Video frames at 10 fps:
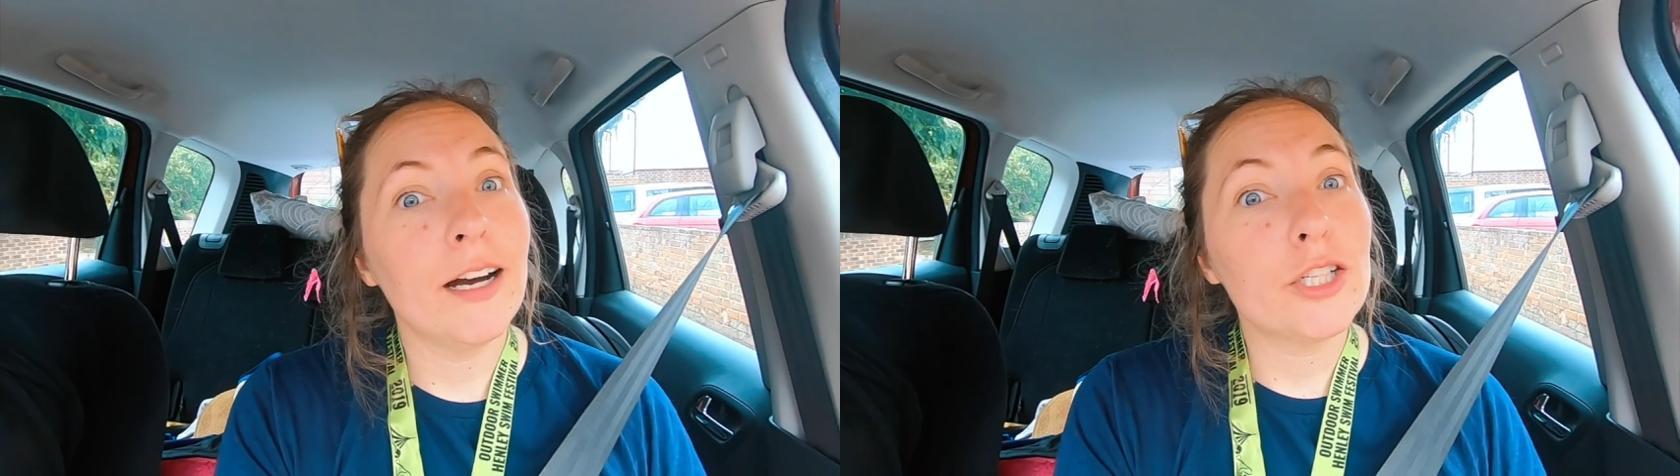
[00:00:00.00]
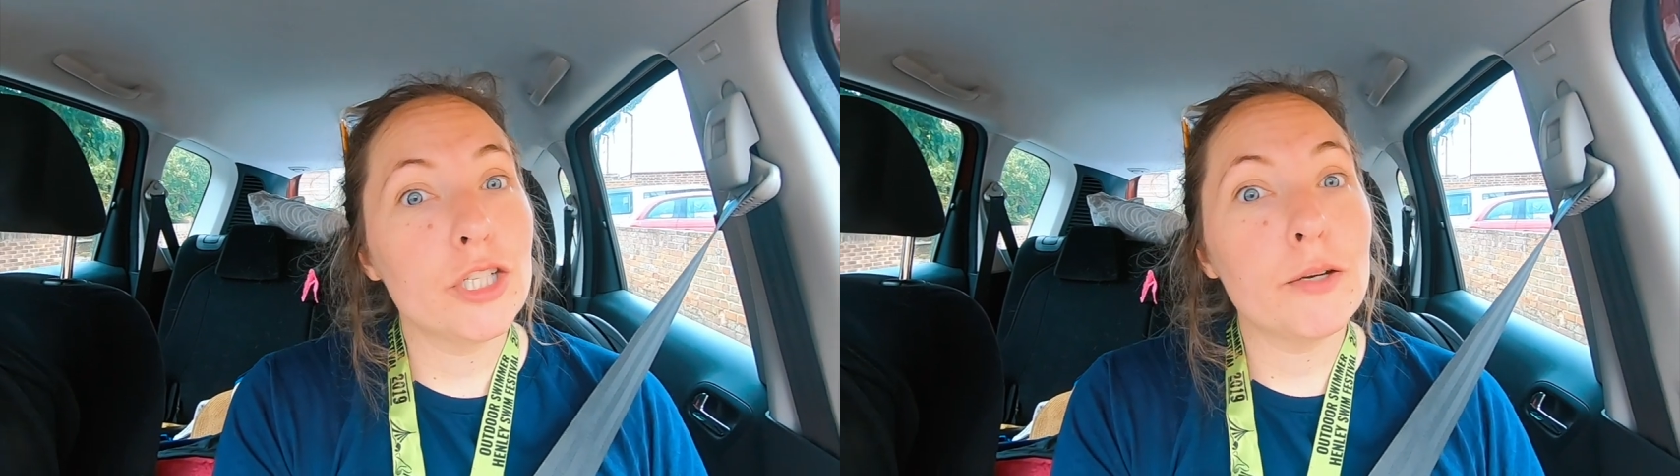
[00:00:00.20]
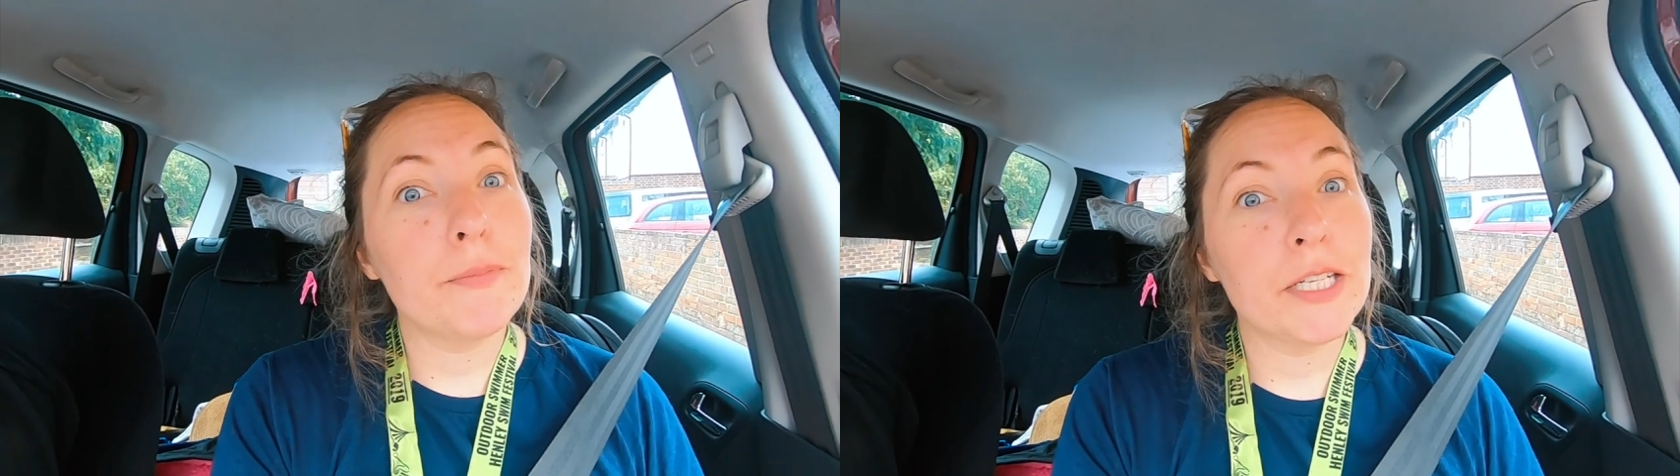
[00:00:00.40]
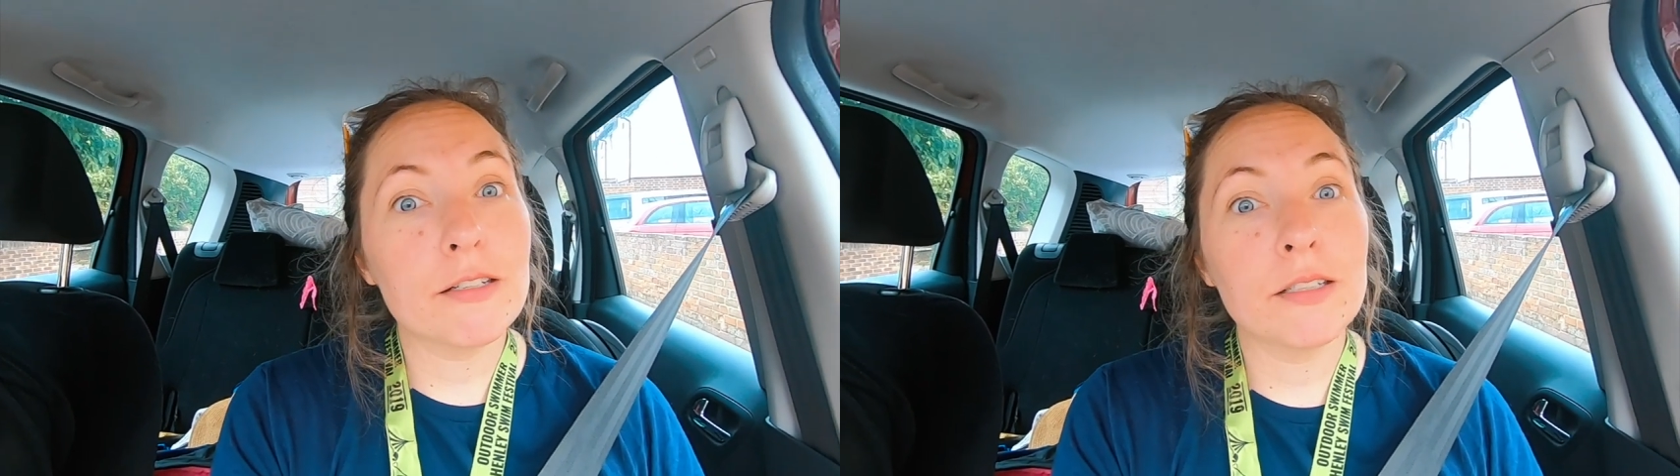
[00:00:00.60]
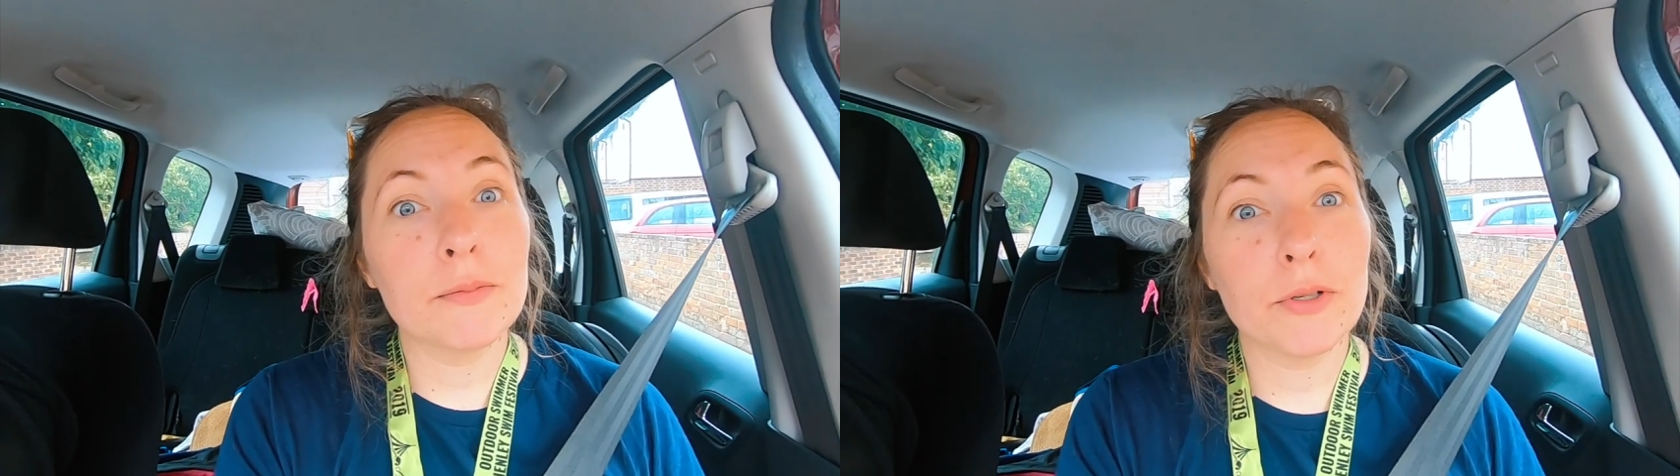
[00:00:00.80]
should be
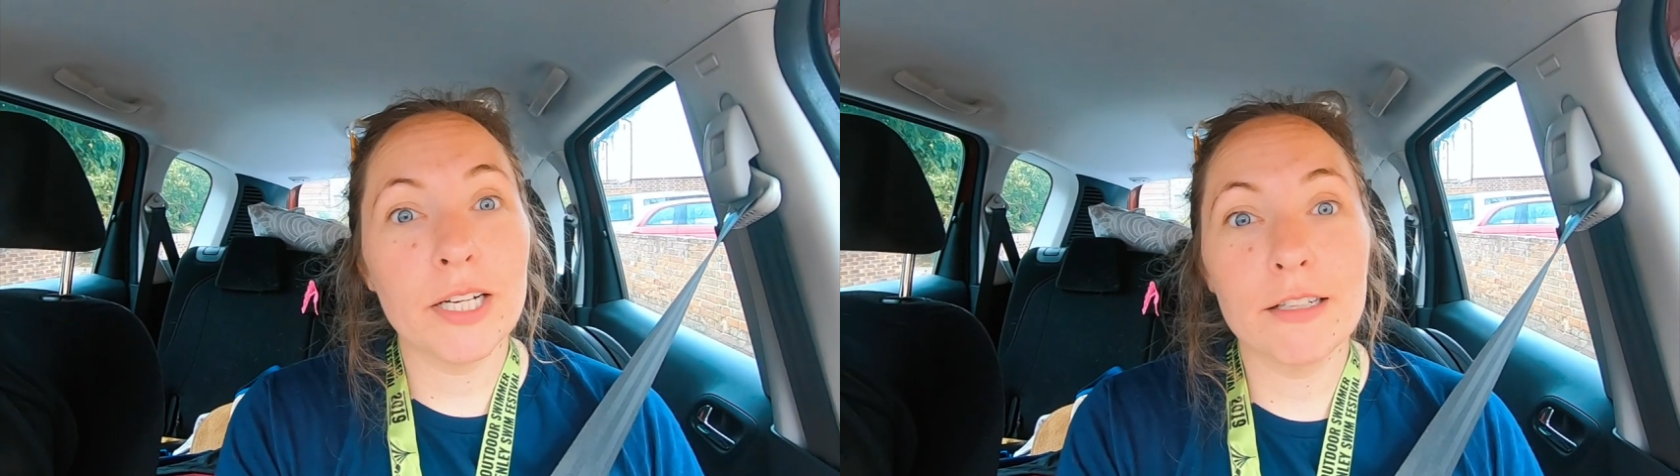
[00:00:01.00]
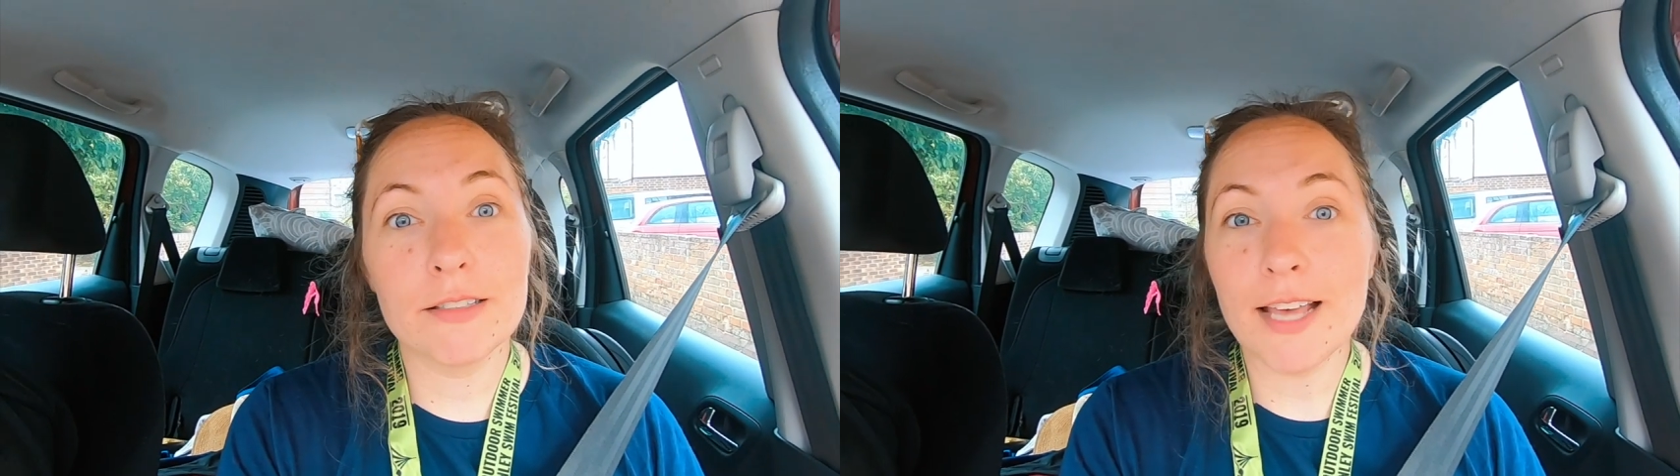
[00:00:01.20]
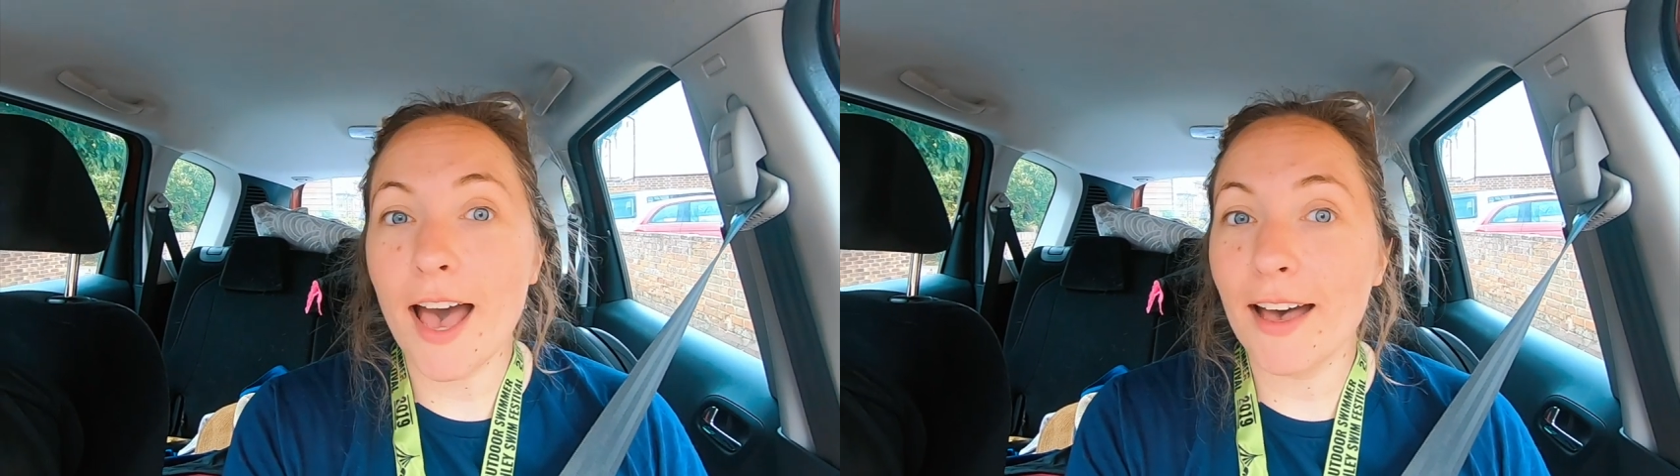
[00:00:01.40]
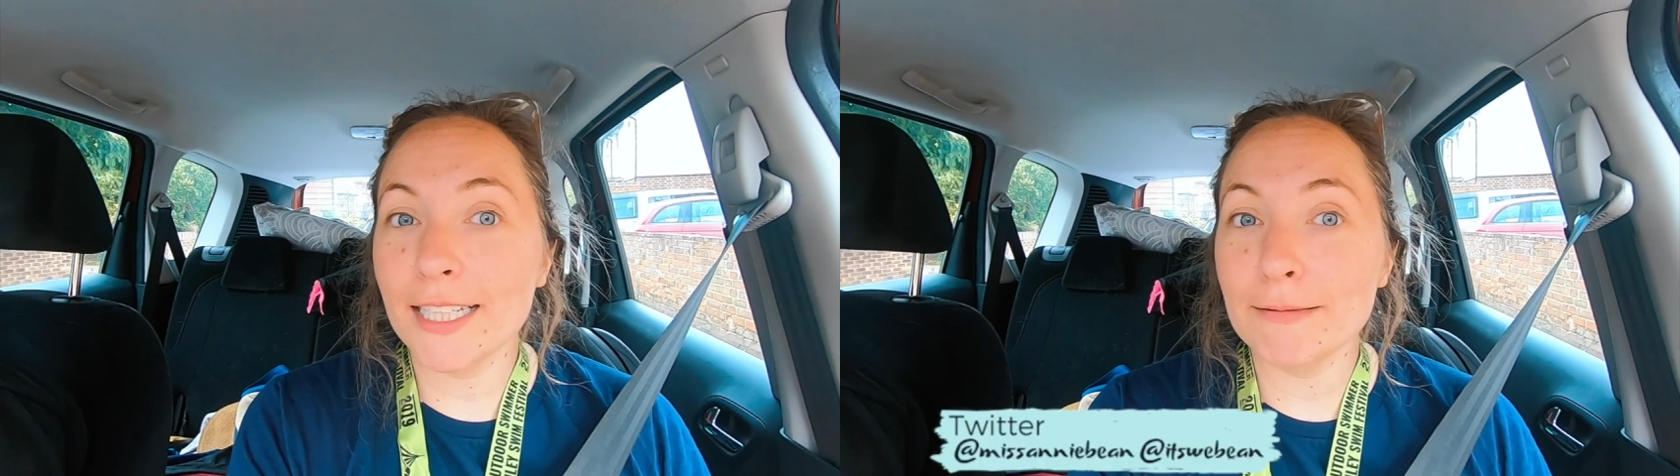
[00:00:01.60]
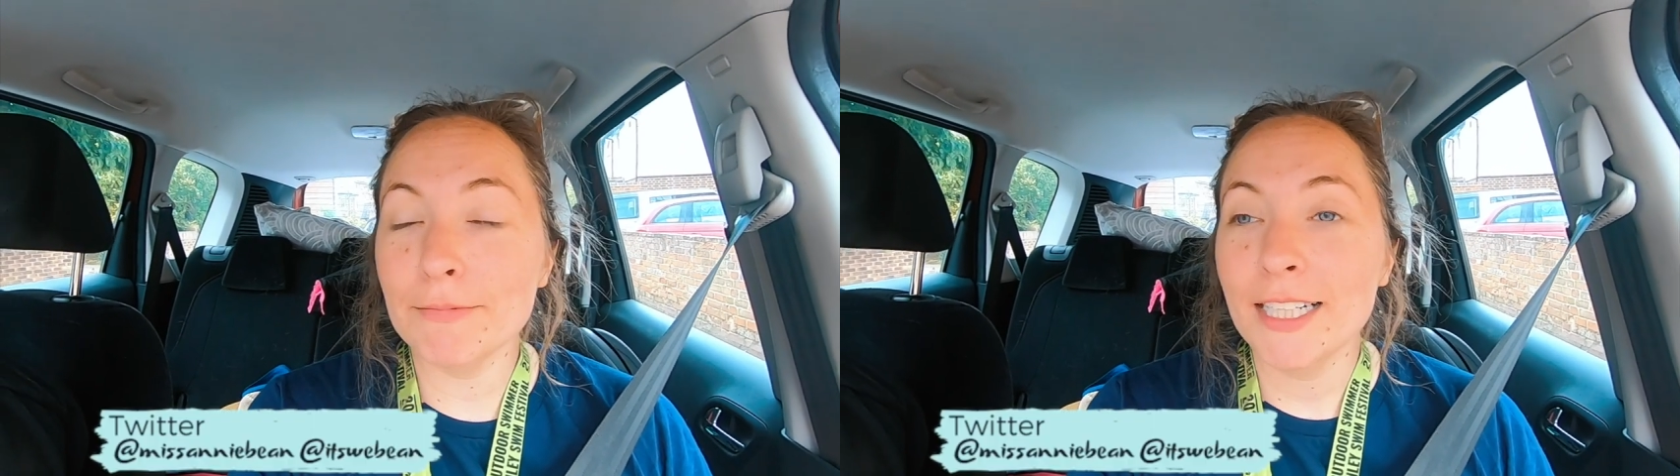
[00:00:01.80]
doing a pretty good
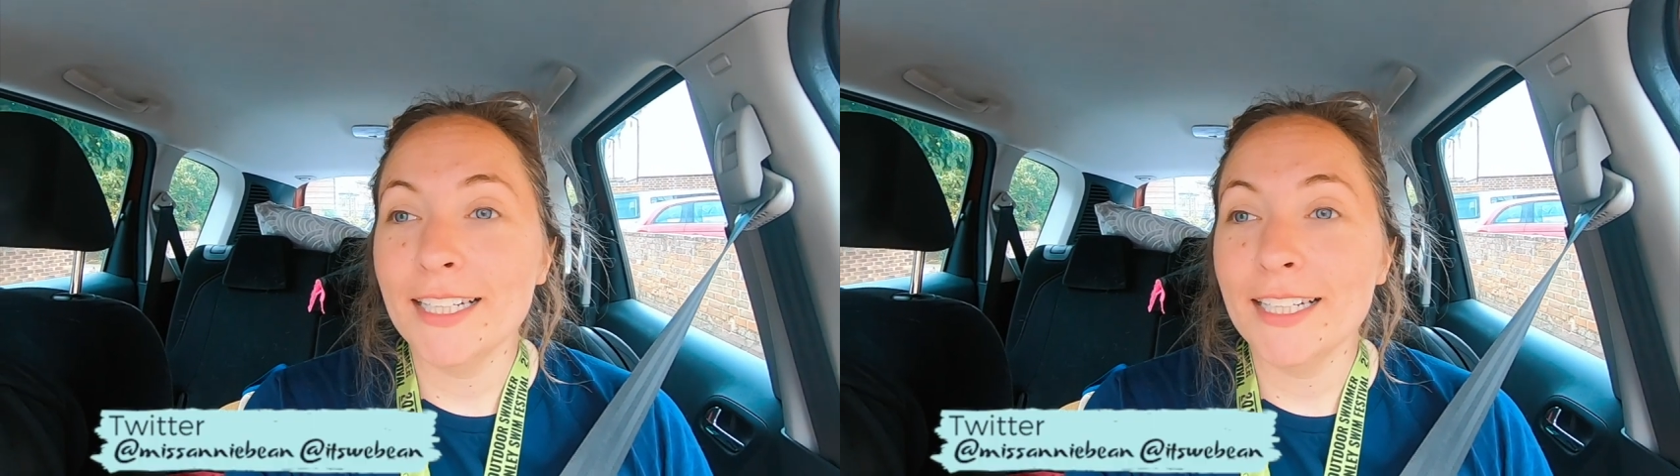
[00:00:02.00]
time.